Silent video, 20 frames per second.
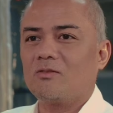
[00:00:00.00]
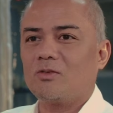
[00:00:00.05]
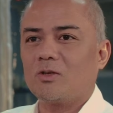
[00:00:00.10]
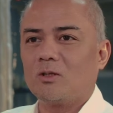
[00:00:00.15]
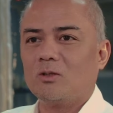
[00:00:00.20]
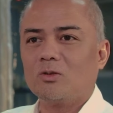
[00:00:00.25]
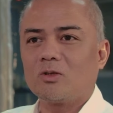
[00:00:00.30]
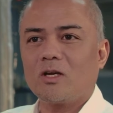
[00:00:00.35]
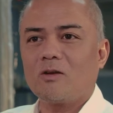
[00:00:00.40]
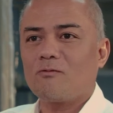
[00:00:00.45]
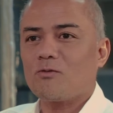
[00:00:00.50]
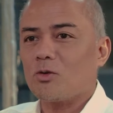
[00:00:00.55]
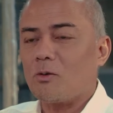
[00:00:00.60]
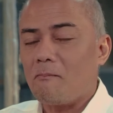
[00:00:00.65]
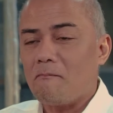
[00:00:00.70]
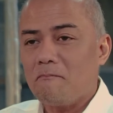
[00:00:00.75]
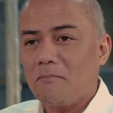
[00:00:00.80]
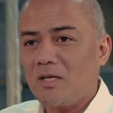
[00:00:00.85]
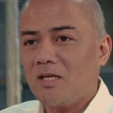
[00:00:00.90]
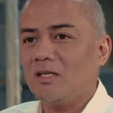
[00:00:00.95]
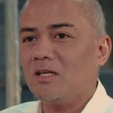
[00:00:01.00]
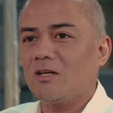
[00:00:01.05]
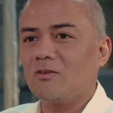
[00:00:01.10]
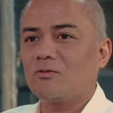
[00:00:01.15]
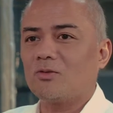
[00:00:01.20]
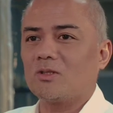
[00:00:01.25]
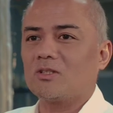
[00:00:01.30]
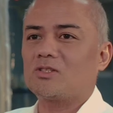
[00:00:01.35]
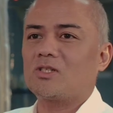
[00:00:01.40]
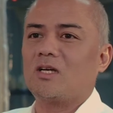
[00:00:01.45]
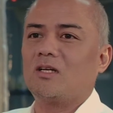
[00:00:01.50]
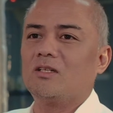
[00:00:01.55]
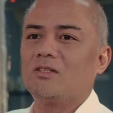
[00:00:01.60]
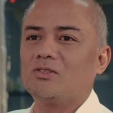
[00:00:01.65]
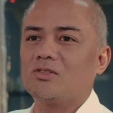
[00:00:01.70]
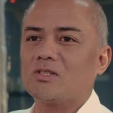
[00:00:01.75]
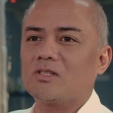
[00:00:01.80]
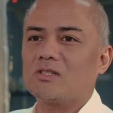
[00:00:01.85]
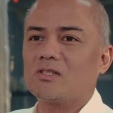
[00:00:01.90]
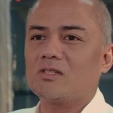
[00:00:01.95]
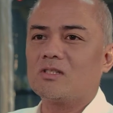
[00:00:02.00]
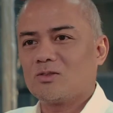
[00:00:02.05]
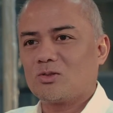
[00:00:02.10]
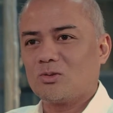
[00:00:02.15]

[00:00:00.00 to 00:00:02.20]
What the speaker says: If you're looking for meaningful challenges,